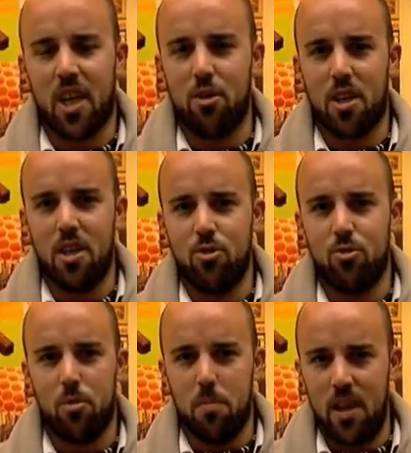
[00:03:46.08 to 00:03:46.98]
my name is
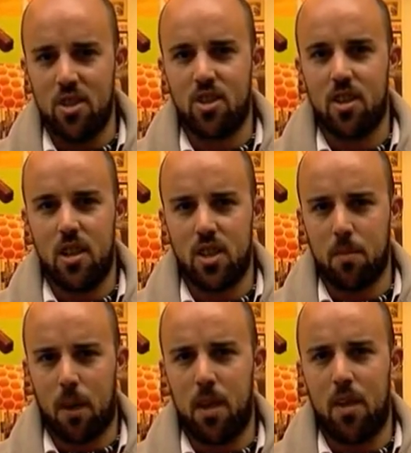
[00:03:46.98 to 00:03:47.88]
Gregory and I'm from
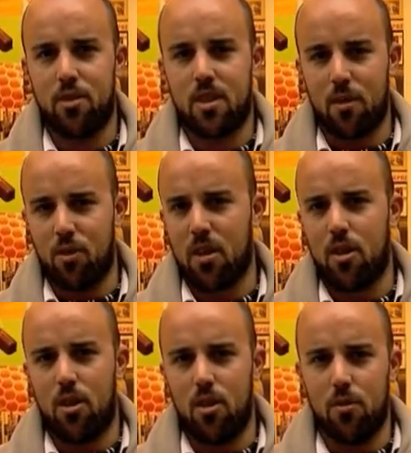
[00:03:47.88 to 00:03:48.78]
Belgium. I would like
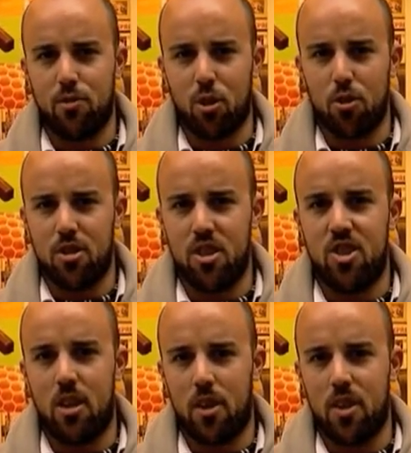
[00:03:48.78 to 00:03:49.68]
to know what your daily
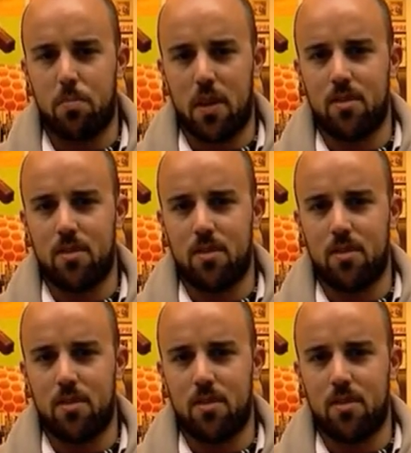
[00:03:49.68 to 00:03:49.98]
agenda is in